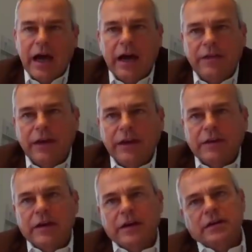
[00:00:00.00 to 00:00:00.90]
I think
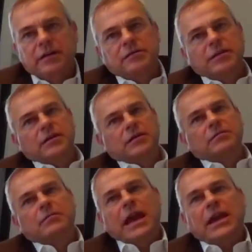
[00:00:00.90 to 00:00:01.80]
the
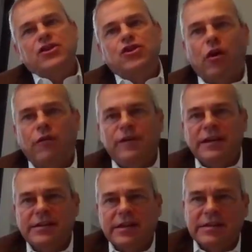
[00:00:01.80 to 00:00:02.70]
main show
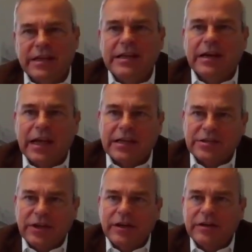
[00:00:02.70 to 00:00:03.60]
obviously is Lignar next
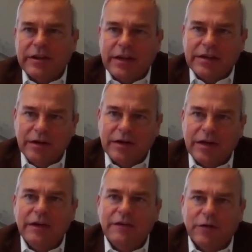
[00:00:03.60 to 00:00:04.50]
year. That is the
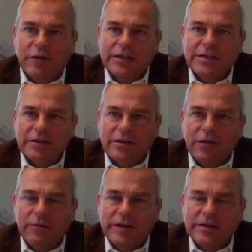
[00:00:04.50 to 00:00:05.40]
key for us,
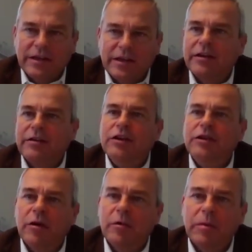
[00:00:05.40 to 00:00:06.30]
obviously, here in
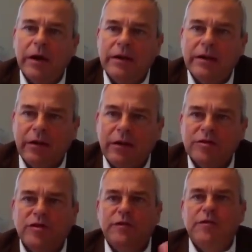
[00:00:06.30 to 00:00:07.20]
Europe, and
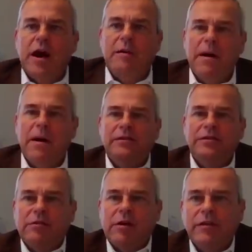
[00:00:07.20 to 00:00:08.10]
also for our partners
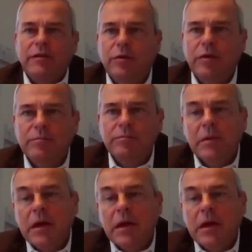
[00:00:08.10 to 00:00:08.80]
around the world.